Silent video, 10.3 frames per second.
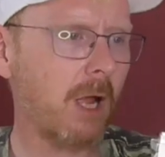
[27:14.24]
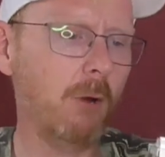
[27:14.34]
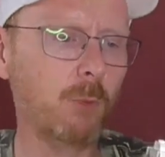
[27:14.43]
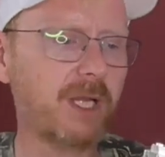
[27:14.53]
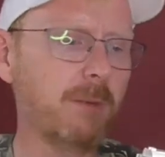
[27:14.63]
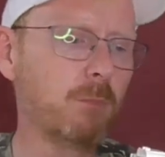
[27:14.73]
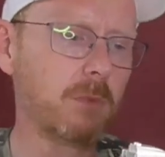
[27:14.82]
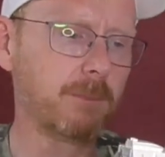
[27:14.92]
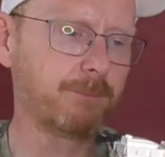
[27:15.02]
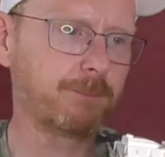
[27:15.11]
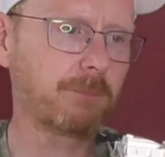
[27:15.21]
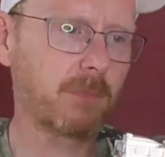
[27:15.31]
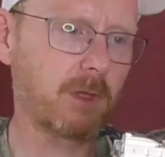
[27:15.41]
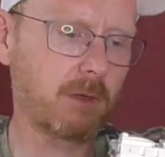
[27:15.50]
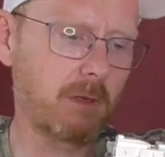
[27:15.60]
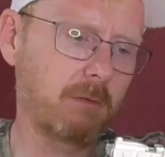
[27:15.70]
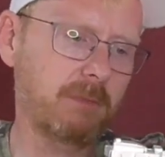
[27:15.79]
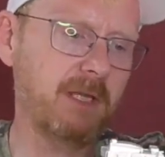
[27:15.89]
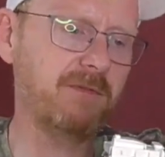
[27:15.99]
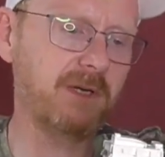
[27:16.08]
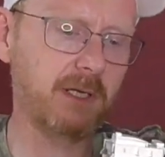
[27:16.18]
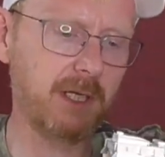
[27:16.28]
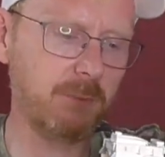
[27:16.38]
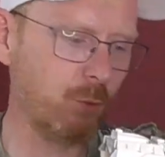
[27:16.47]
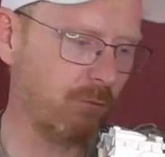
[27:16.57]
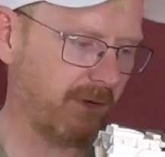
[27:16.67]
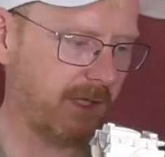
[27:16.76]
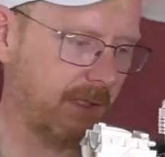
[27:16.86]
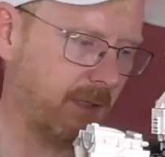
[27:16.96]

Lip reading: we can definitely move it.